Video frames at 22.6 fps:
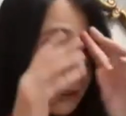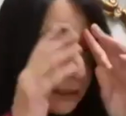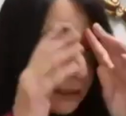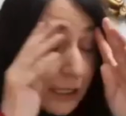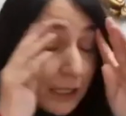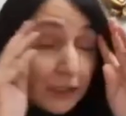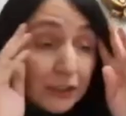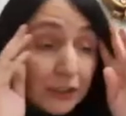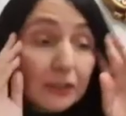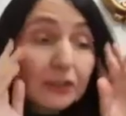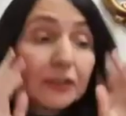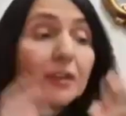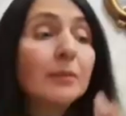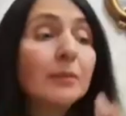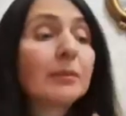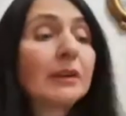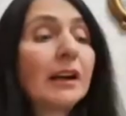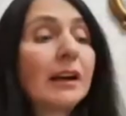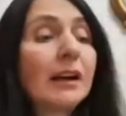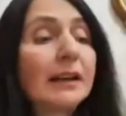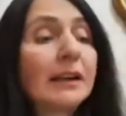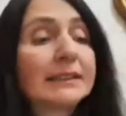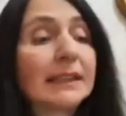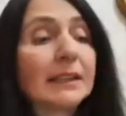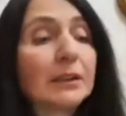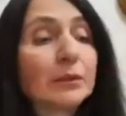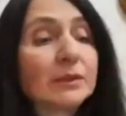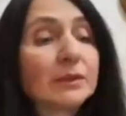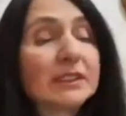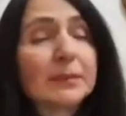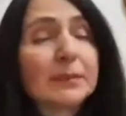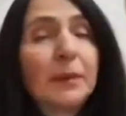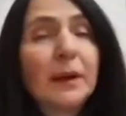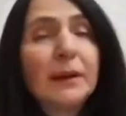A letter from Gaza. It
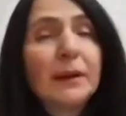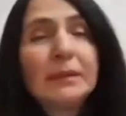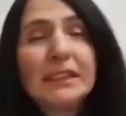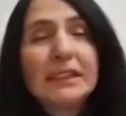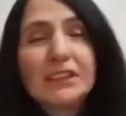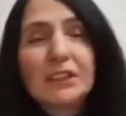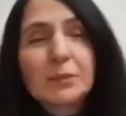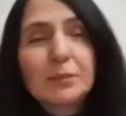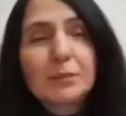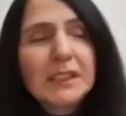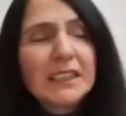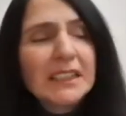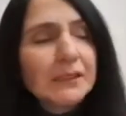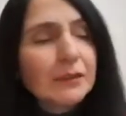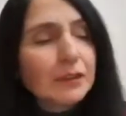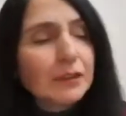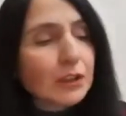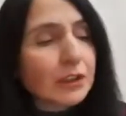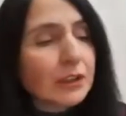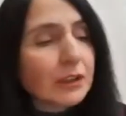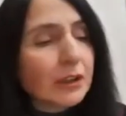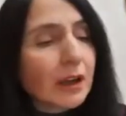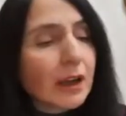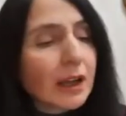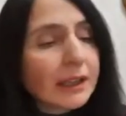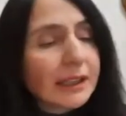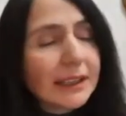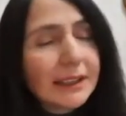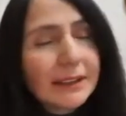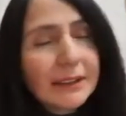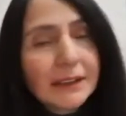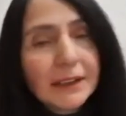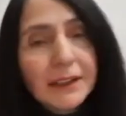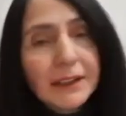was published, believe it or not,
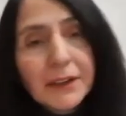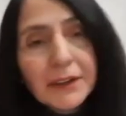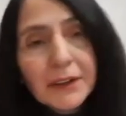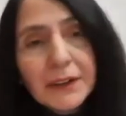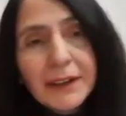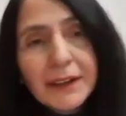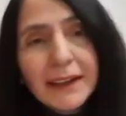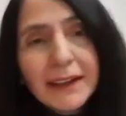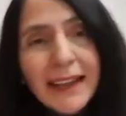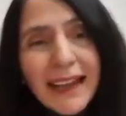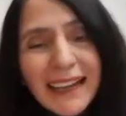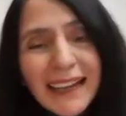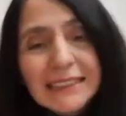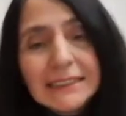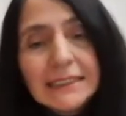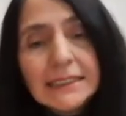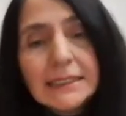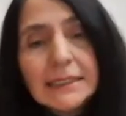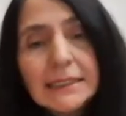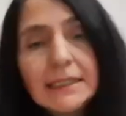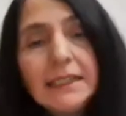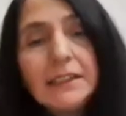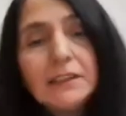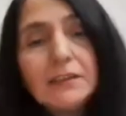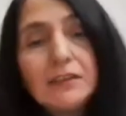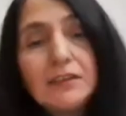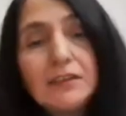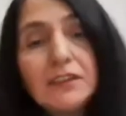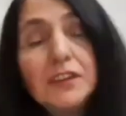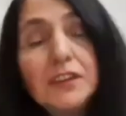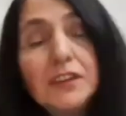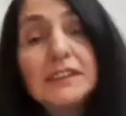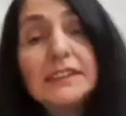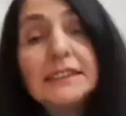in the year
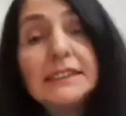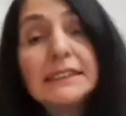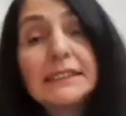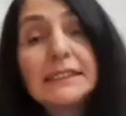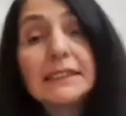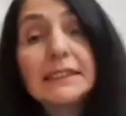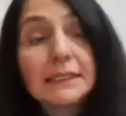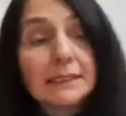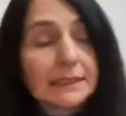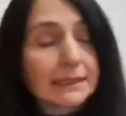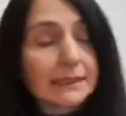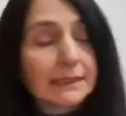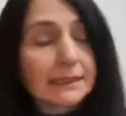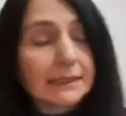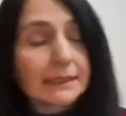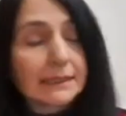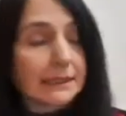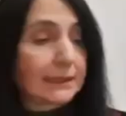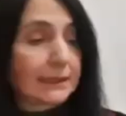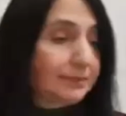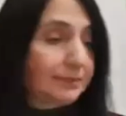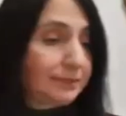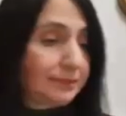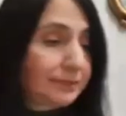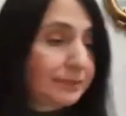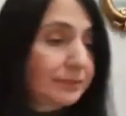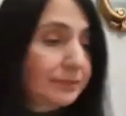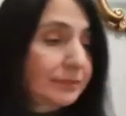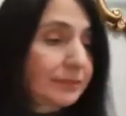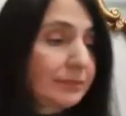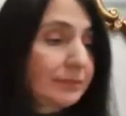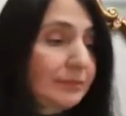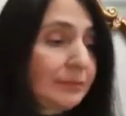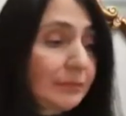1956.
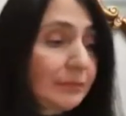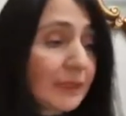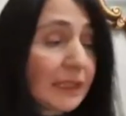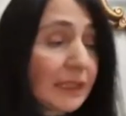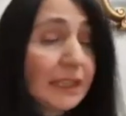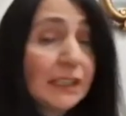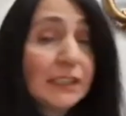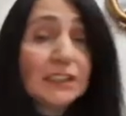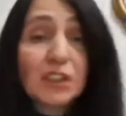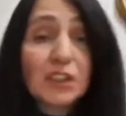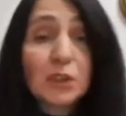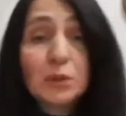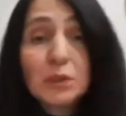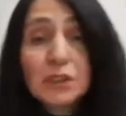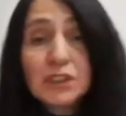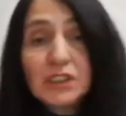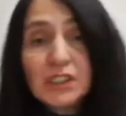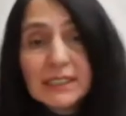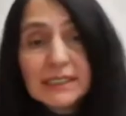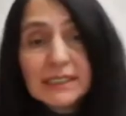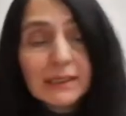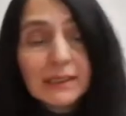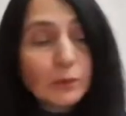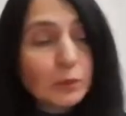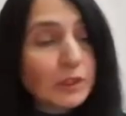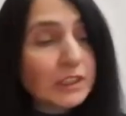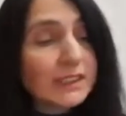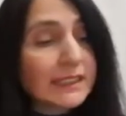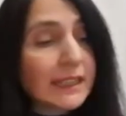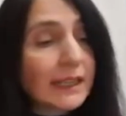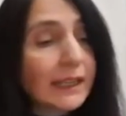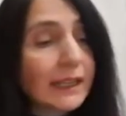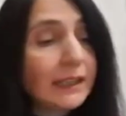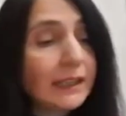So we're
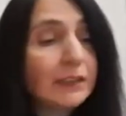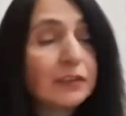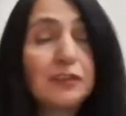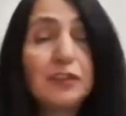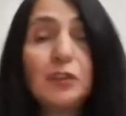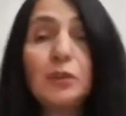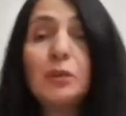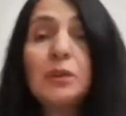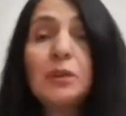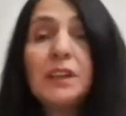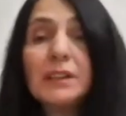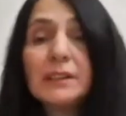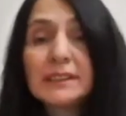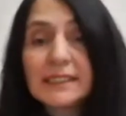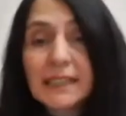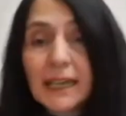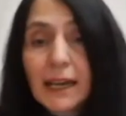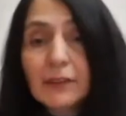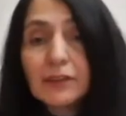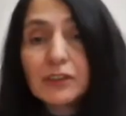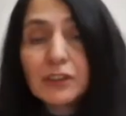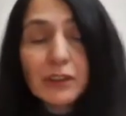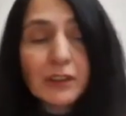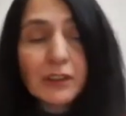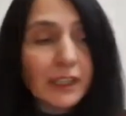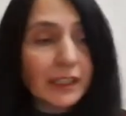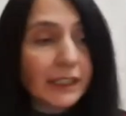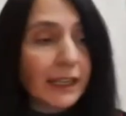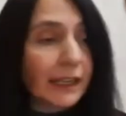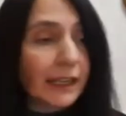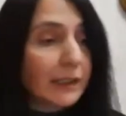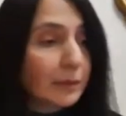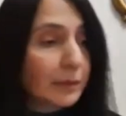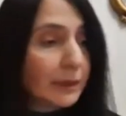saying a few years after the
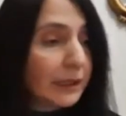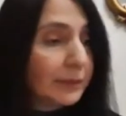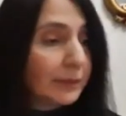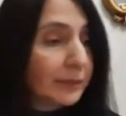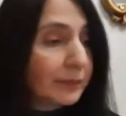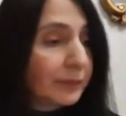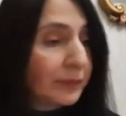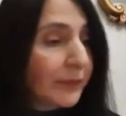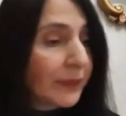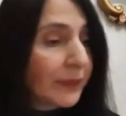Nakba.